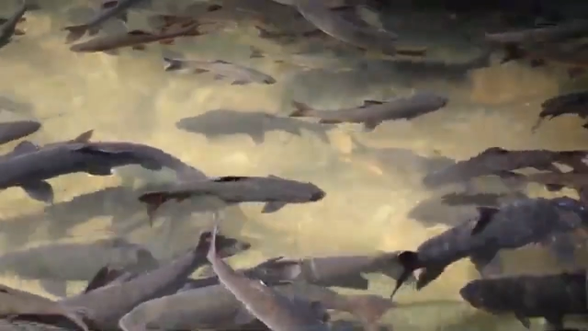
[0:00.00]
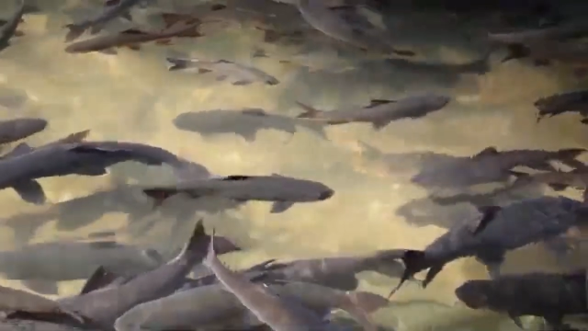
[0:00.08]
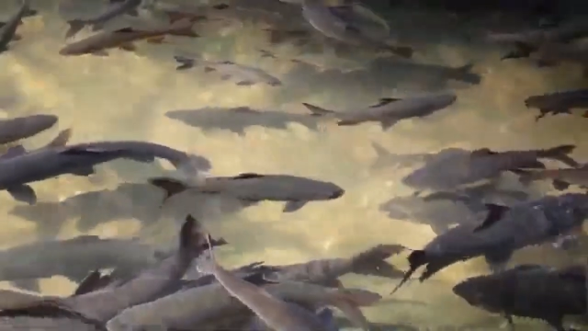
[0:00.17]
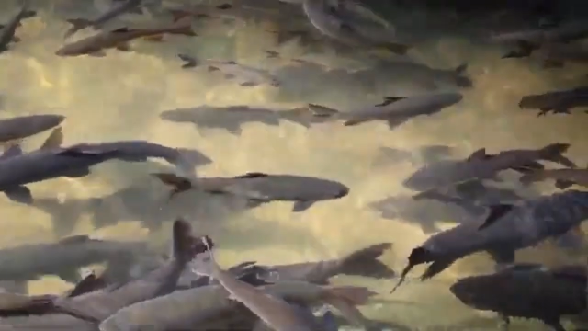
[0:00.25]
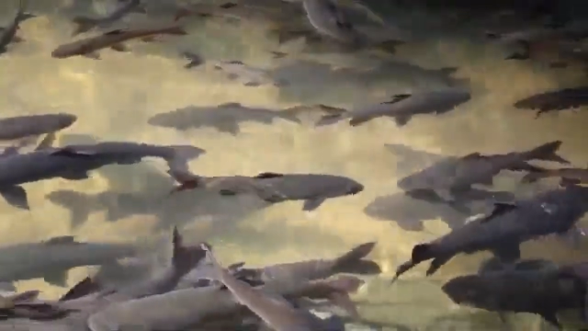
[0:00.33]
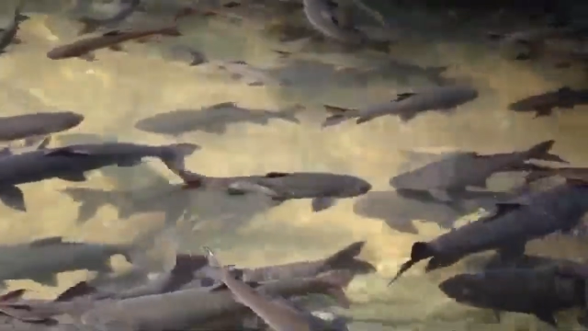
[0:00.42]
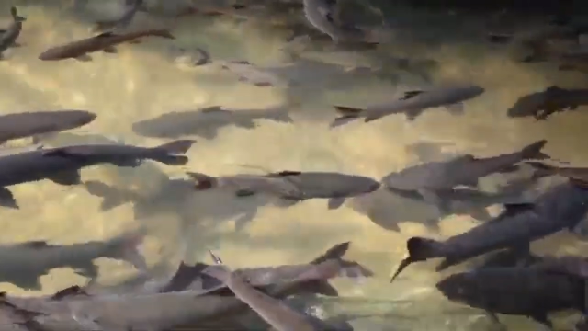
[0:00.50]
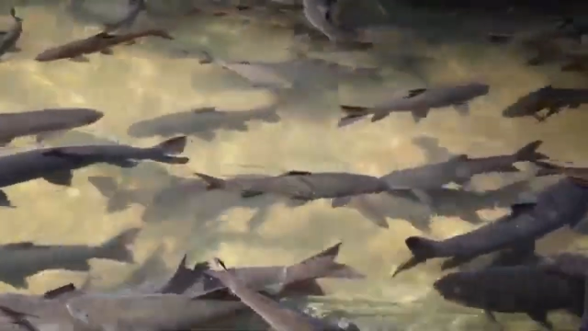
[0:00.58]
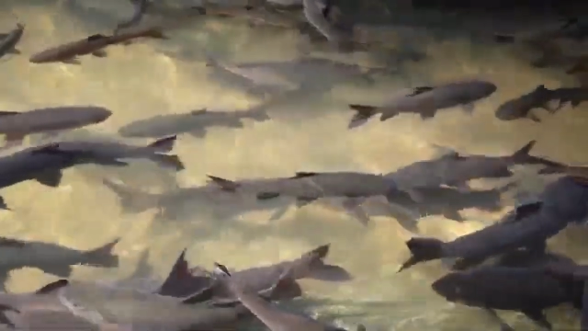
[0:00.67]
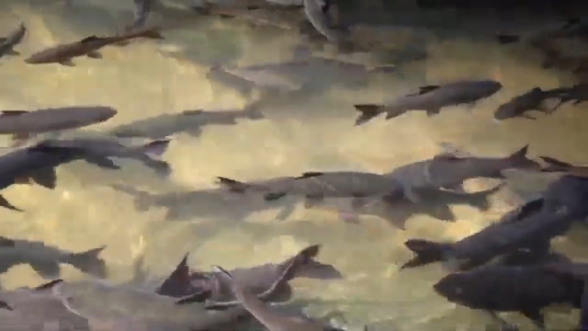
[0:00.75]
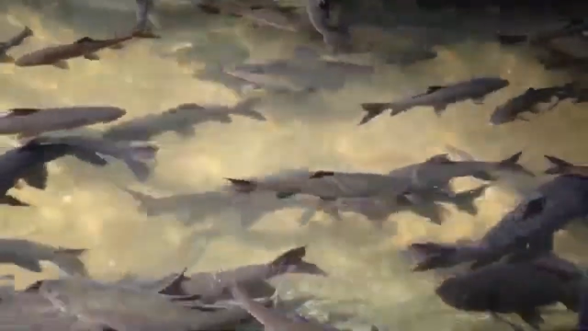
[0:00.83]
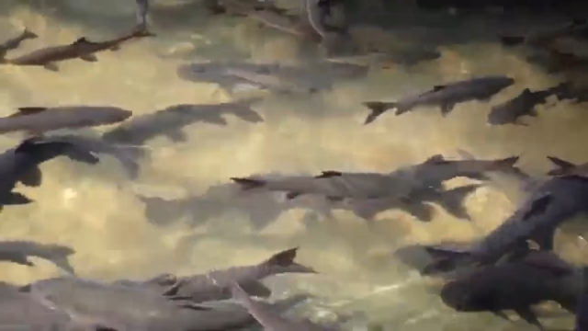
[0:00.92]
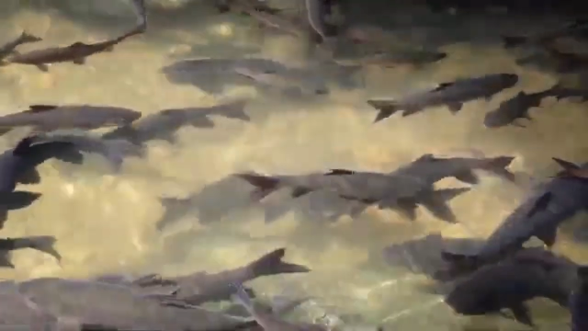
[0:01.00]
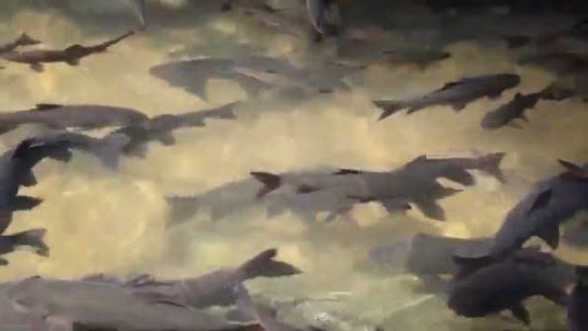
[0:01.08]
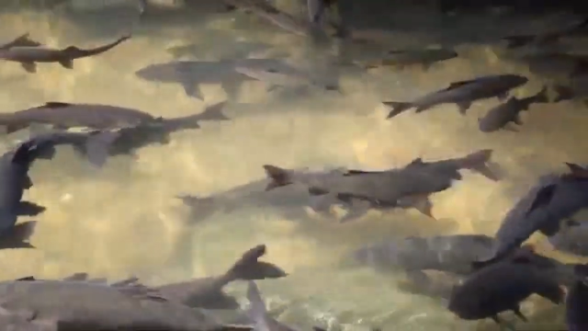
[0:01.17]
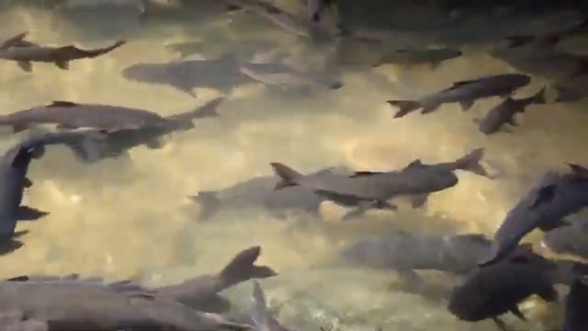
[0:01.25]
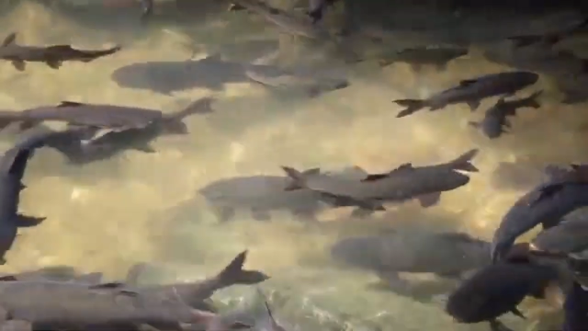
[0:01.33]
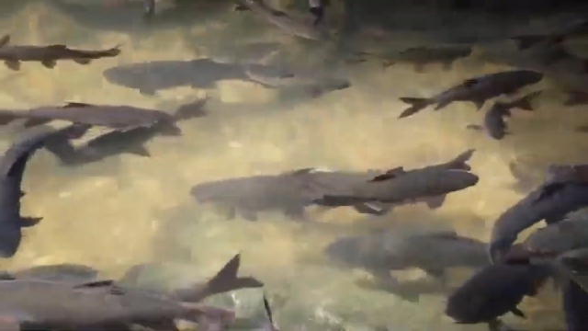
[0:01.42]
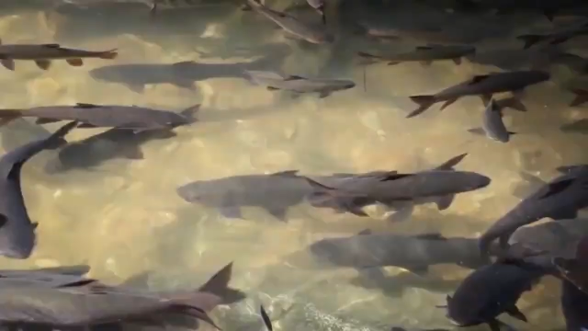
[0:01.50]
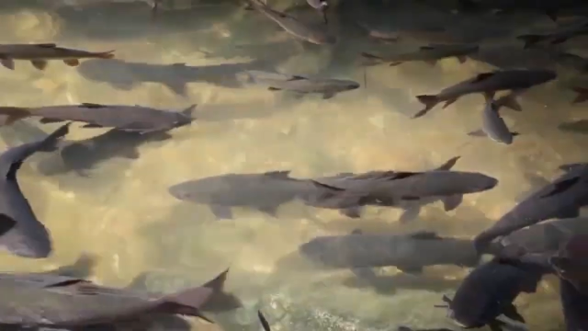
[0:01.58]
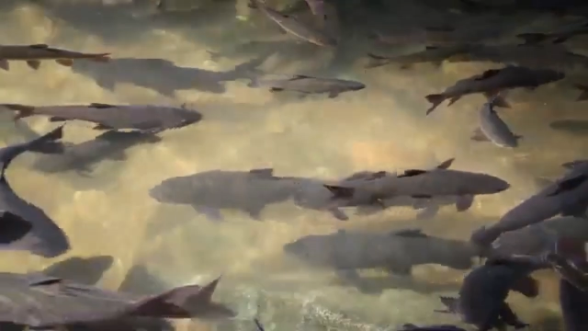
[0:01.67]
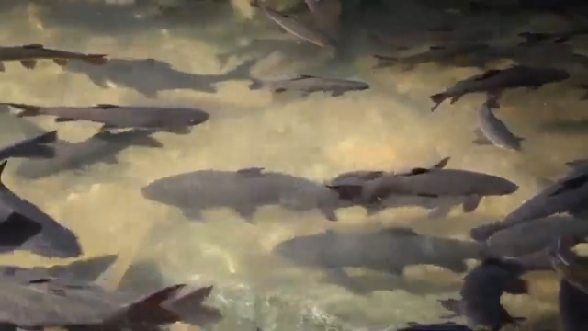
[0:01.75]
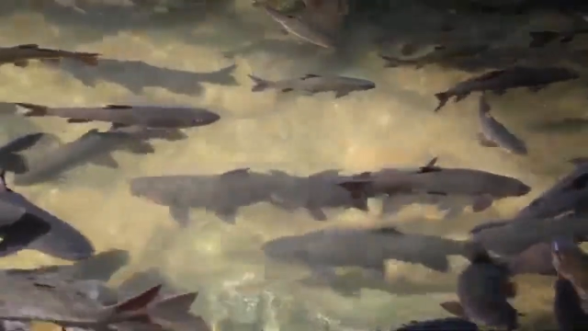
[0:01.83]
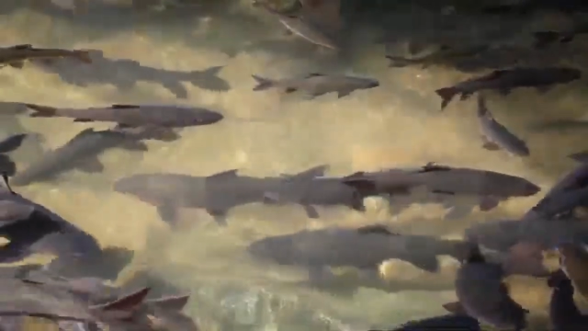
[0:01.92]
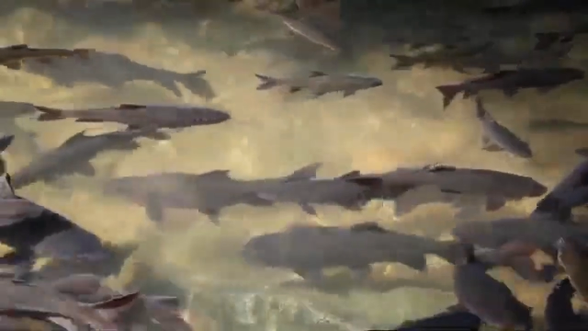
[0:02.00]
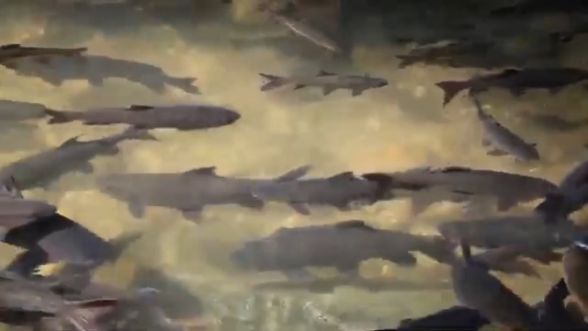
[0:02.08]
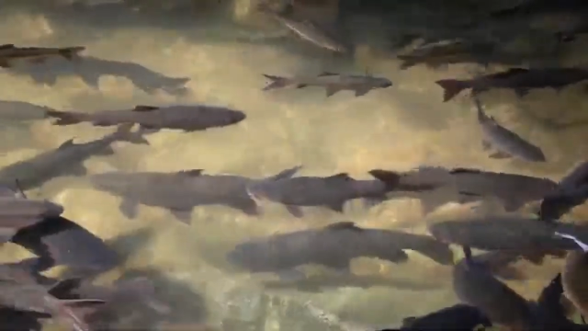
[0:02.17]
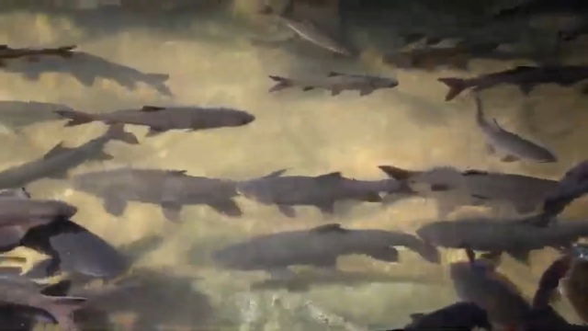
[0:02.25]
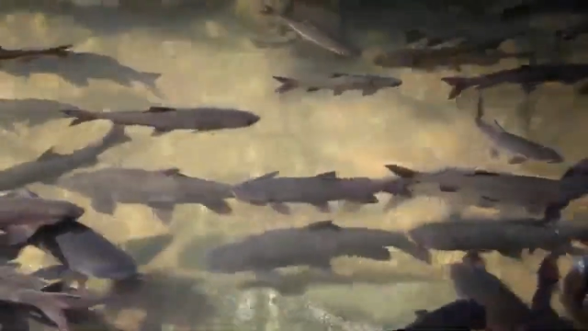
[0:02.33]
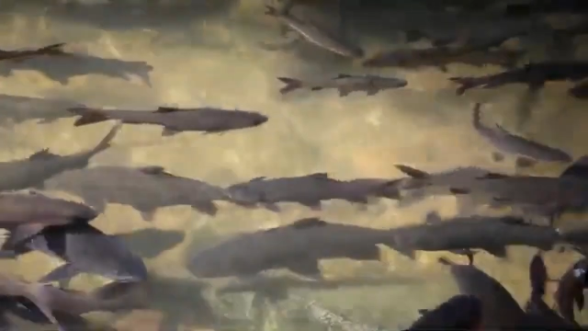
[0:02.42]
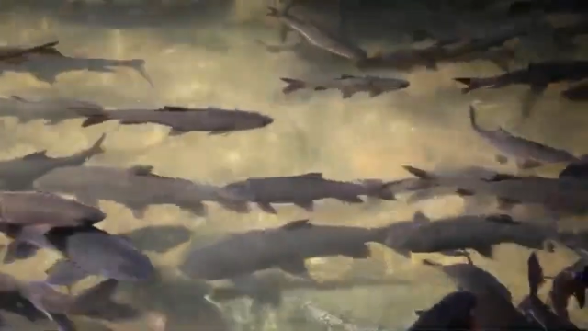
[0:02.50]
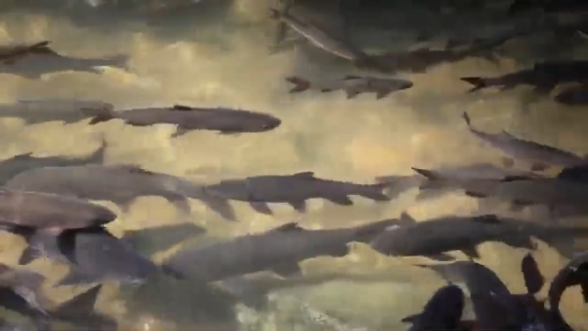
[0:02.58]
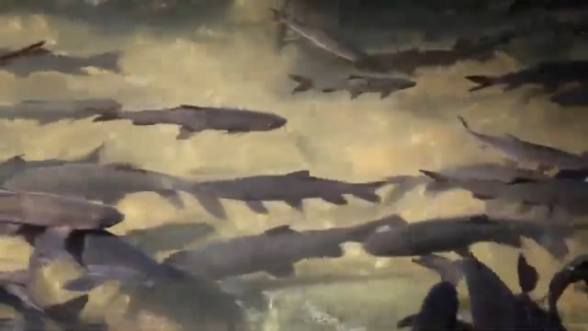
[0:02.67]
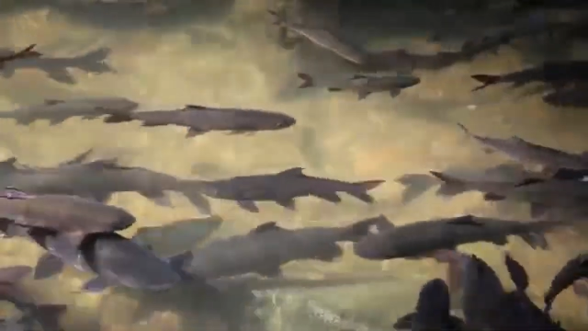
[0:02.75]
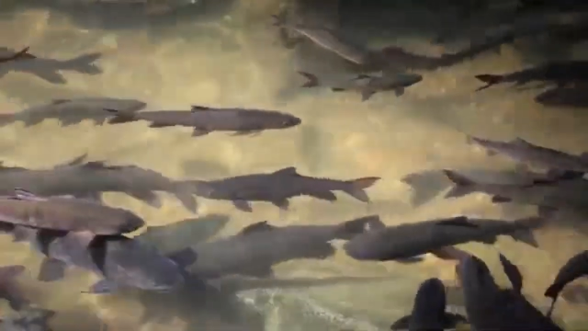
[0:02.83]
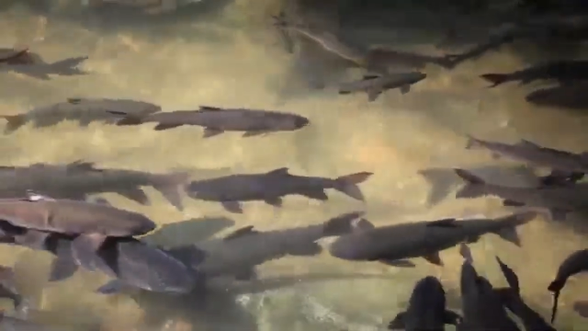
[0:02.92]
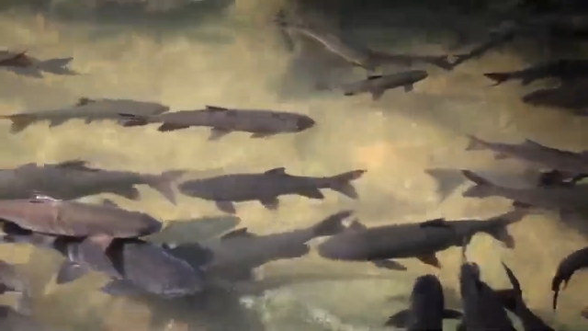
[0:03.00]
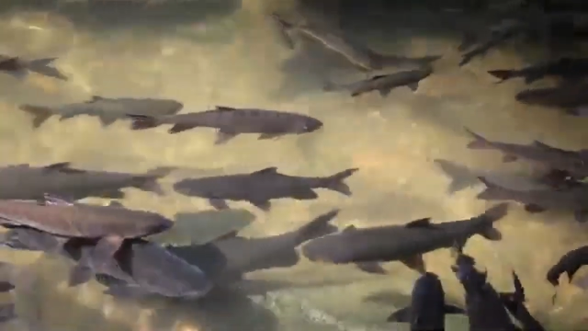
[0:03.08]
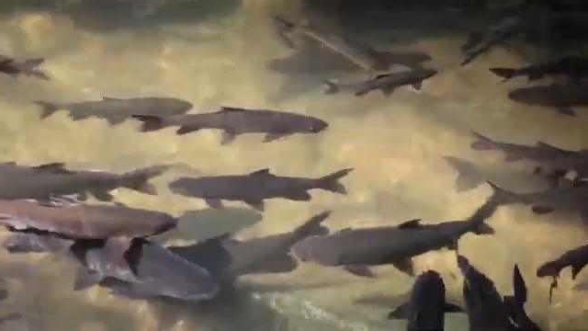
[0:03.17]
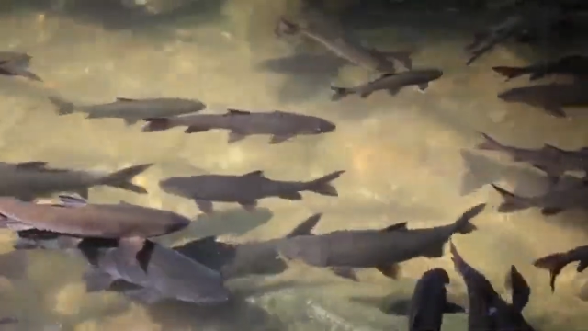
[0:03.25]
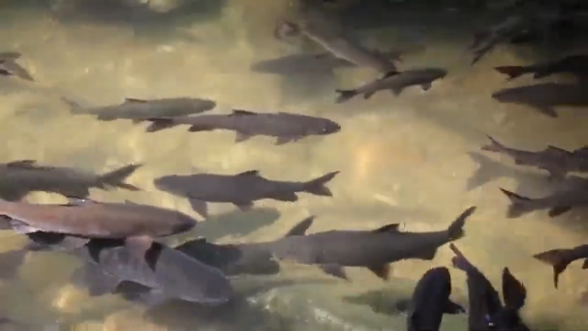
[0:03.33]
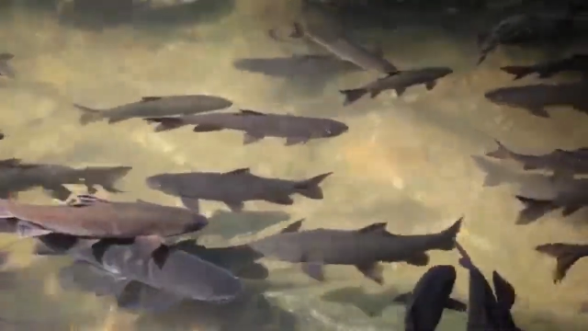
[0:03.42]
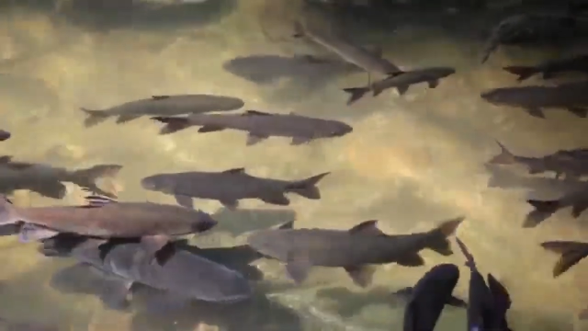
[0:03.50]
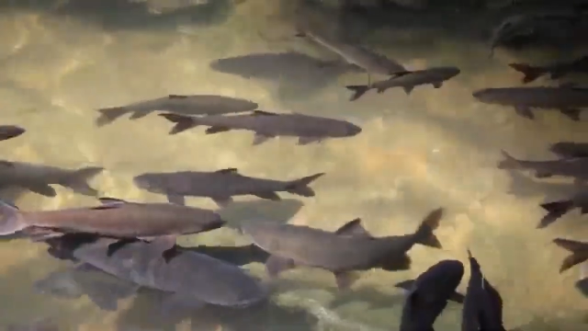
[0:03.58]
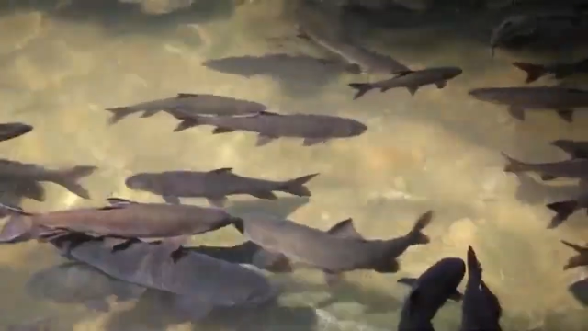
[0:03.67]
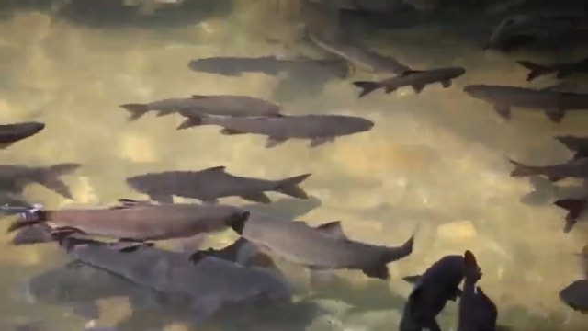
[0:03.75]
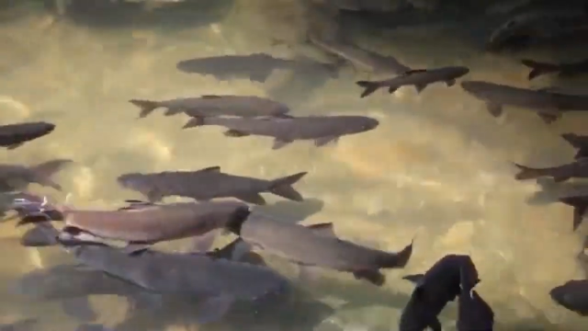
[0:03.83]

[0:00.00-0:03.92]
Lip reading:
[unreadable: no face in view]